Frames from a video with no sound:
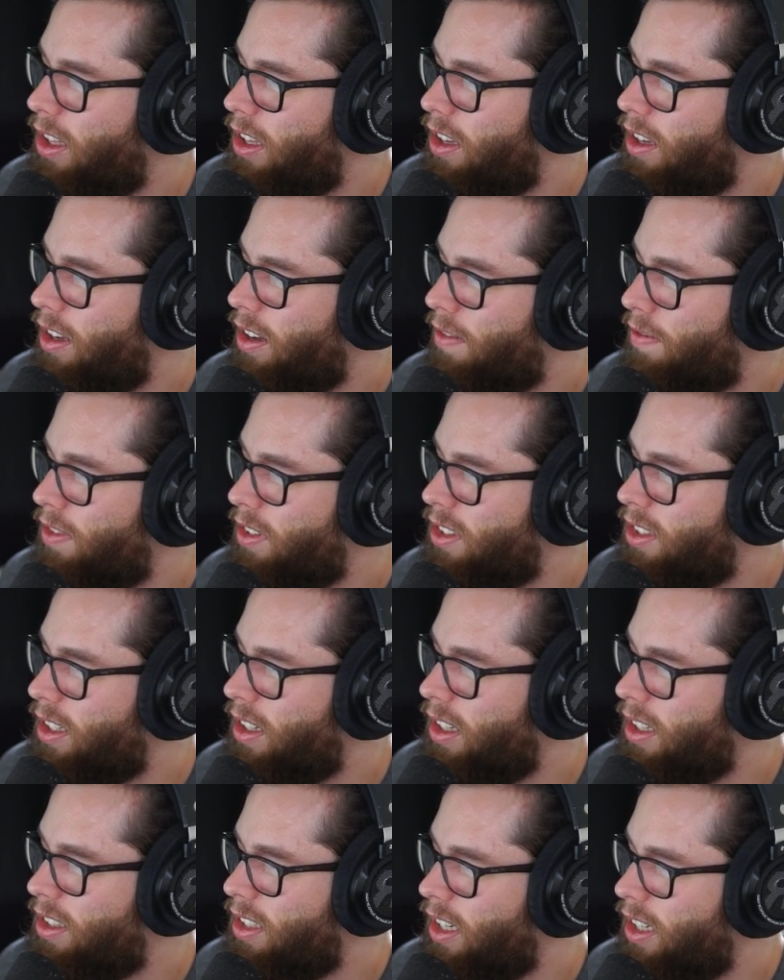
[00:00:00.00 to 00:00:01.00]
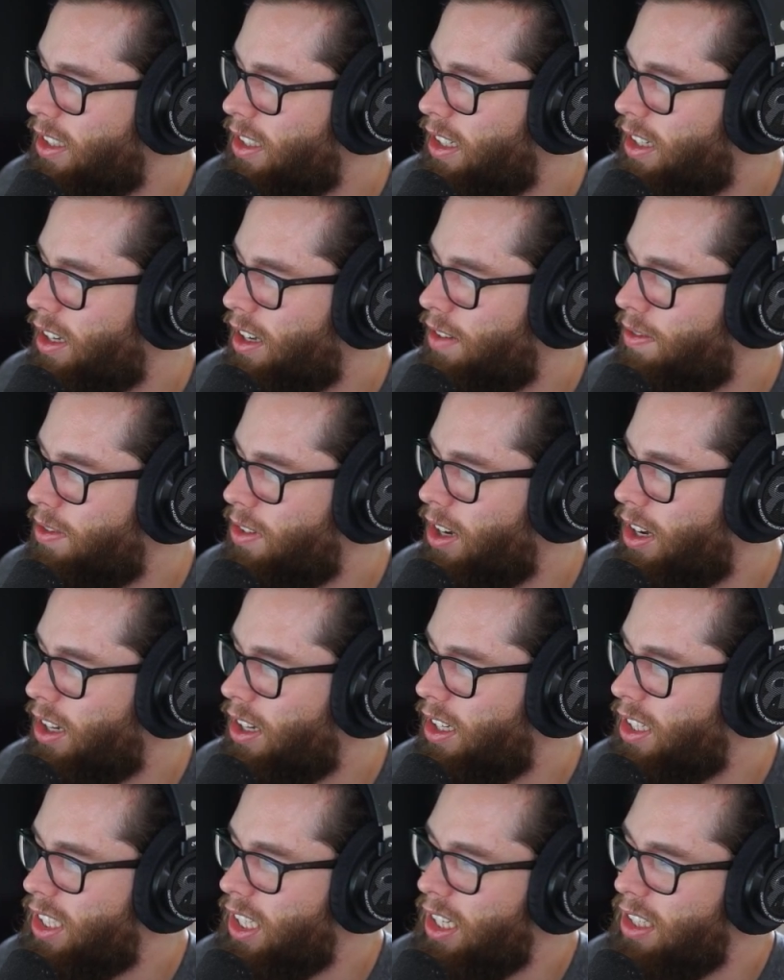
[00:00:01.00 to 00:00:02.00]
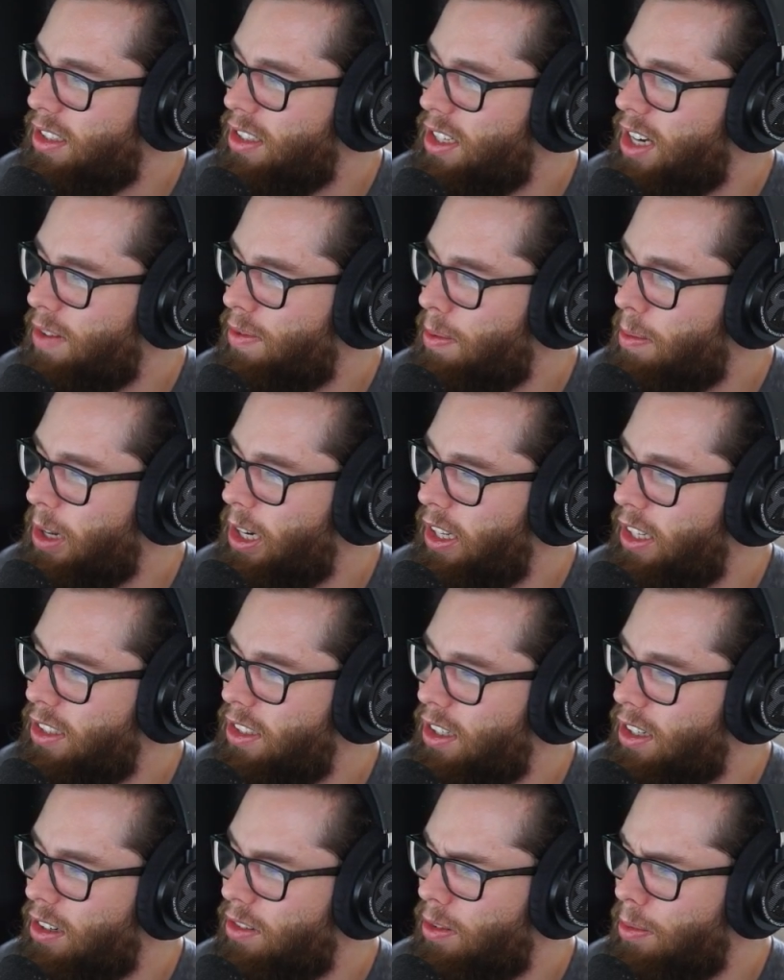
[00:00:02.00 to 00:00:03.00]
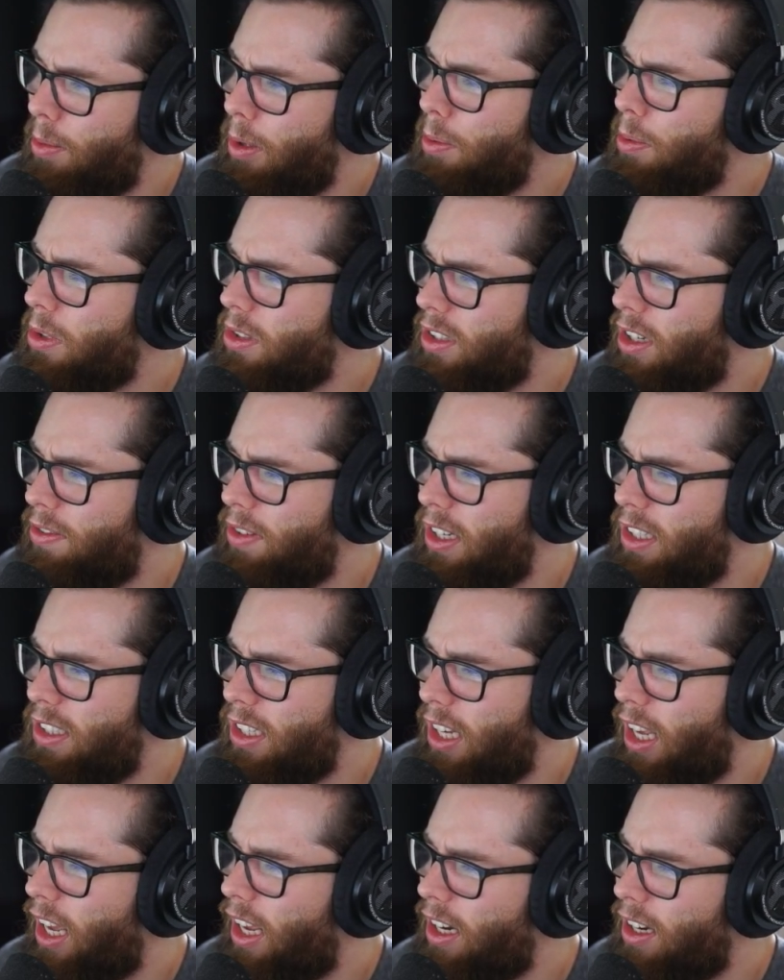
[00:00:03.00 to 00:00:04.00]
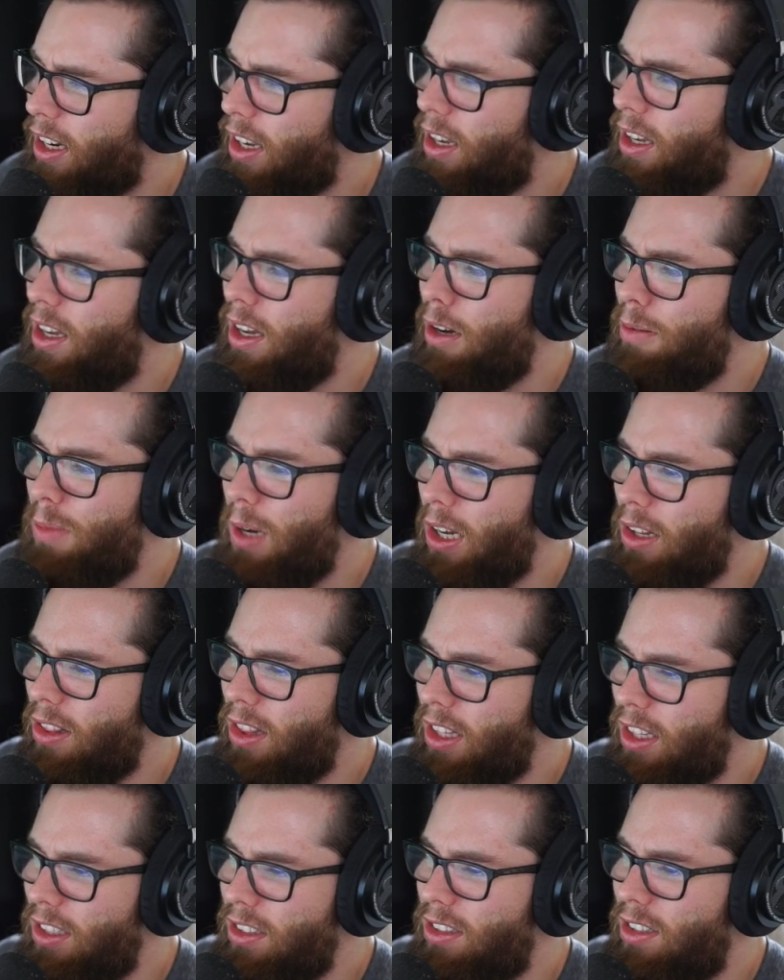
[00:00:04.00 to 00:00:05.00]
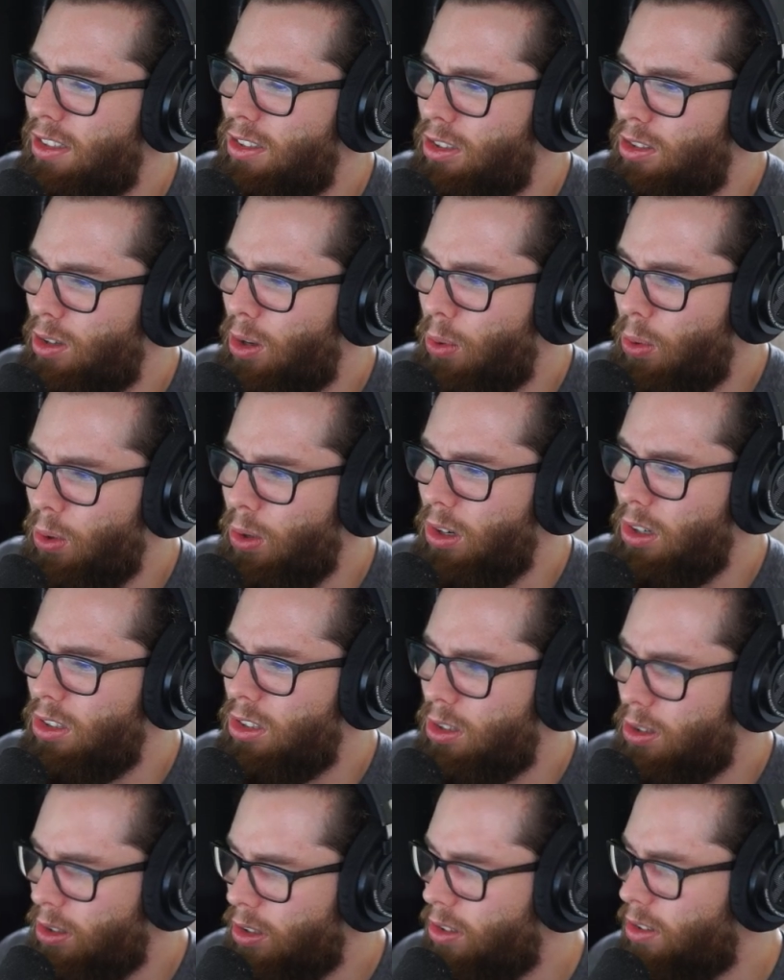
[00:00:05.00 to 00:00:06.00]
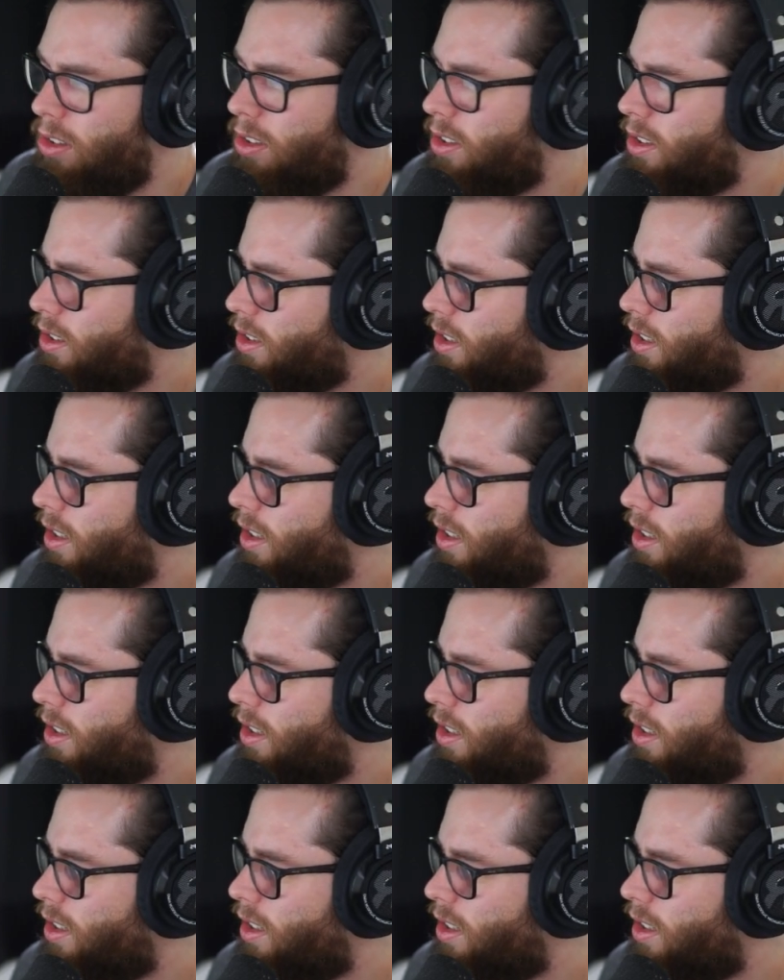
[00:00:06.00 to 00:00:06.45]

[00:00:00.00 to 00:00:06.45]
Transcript: the facilitation of knowledge has never been easier for people to self-educate about these core truths.